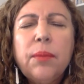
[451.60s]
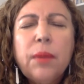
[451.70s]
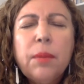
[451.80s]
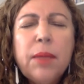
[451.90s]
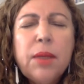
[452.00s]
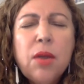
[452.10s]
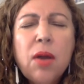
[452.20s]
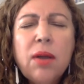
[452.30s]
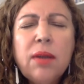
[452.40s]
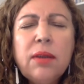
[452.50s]

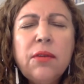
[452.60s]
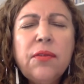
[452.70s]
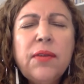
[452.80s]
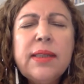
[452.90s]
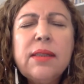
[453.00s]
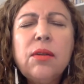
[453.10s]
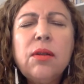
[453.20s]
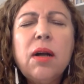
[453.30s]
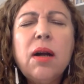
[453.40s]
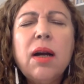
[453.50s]
Beyond our physical
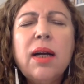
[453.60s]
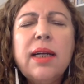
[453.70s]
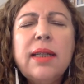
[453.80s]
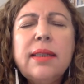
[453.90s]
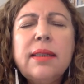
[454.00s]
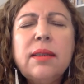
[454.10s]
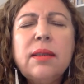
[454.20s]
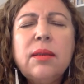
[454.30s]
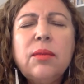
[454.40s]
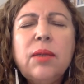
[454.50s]
heart,
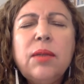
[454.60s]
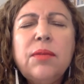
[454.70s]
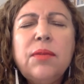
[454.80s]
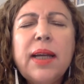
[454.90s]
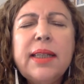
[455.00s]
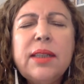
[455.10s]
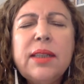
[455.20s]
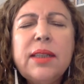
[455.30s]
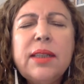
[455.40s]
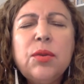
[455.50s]
we're invited to
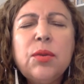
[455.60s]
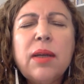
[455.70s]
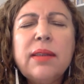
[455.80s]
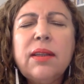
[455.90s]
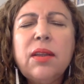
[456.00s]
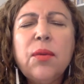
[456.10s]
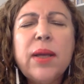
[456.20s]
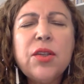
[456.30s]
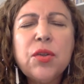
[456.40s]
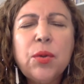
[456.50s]
cross the
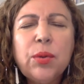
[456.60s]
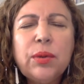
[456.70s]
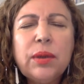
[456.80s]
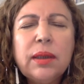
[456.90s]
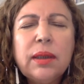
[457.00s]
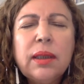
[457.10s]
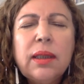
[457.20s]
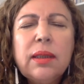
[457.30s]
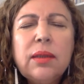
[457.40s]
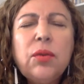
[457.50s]
threshold
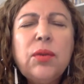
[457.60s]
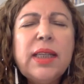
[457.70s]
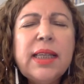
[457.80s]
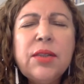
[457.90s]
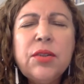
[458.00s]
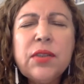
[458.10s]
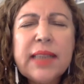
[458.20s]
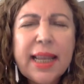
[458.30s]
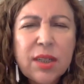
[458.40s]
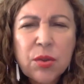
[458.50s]
to the inner
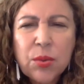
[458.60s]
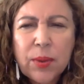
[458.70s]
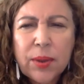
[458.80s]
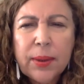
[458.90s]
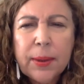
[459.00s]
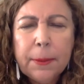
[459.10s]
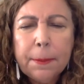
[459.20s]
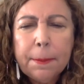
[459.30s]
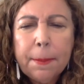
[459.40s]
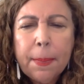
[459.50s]
sanctuary,
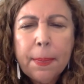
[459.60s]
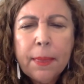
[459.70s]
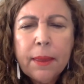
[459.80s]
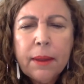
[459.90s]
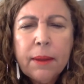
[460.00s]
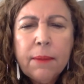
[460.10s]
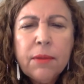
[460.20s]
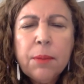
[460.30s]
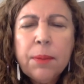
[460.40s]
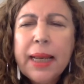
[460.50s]
the
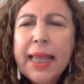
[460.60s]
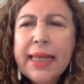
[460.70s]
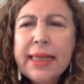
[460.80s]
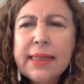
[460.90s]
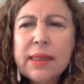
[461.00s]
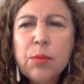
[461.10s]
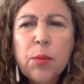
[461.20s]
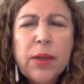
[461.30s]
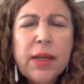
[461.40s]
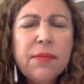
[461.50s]
place where
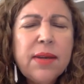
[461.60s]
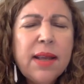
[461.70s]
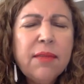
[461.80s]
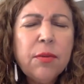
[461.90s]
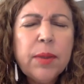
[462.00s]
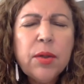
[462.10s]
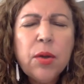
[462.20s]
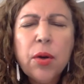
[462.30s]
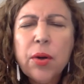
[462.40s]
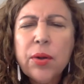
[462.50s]
we have never been
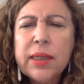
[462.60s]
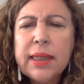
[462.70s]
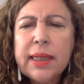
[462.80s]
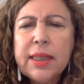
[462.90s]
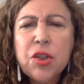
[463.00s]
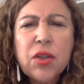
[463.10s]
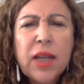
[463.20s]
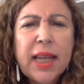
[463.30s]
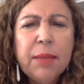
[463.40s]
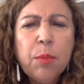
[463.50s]
hurt in any
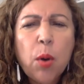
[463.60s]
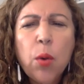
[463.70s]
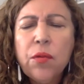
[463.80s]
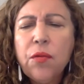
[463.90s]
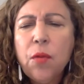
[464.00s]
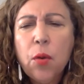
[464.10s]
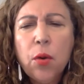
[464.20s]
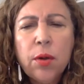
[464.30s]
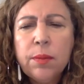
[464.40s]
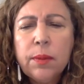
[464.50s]
shape or
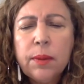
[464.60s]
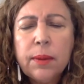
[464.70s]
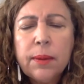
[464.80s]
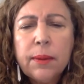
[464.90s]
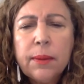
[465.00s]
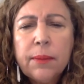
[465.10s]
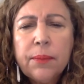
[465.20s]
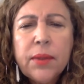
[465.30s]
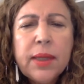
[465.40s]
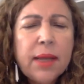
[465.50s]
form,
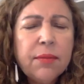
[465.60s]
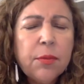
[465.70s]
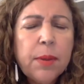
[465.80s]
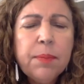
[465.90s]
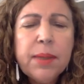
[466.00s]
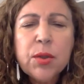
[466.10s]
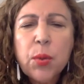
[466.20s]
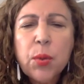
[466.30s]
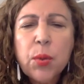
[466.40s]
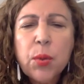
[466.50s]
never been
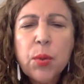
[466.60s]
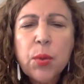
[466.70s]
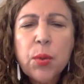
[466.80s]
betrayed,